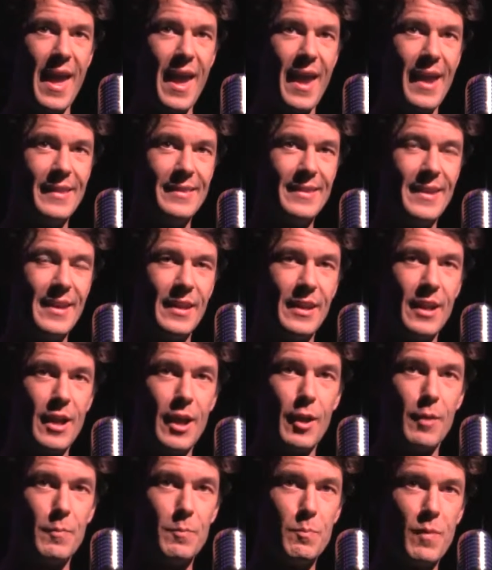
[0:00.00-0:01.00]
And
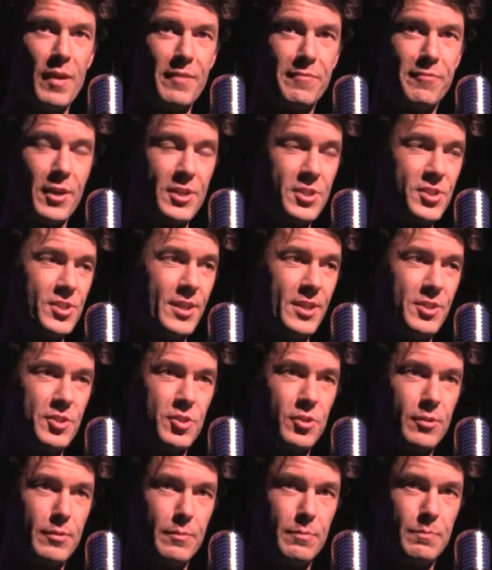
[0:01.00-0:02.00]
then my French
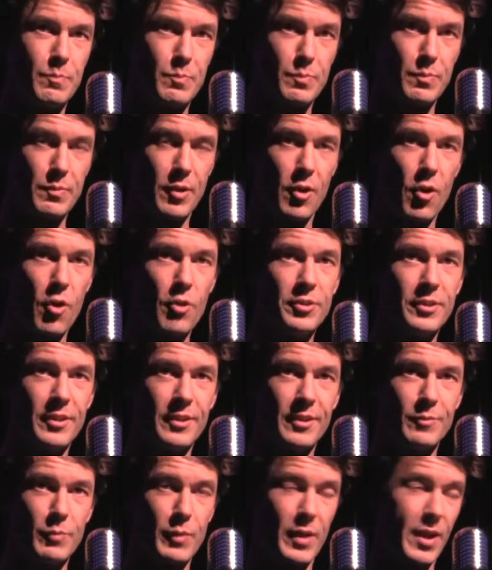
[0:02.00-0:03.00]
teacher,
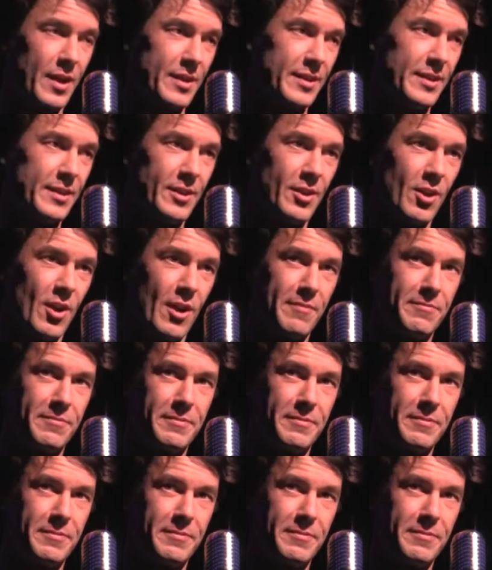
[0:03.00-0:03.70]
Begonia, we kind of hit it off.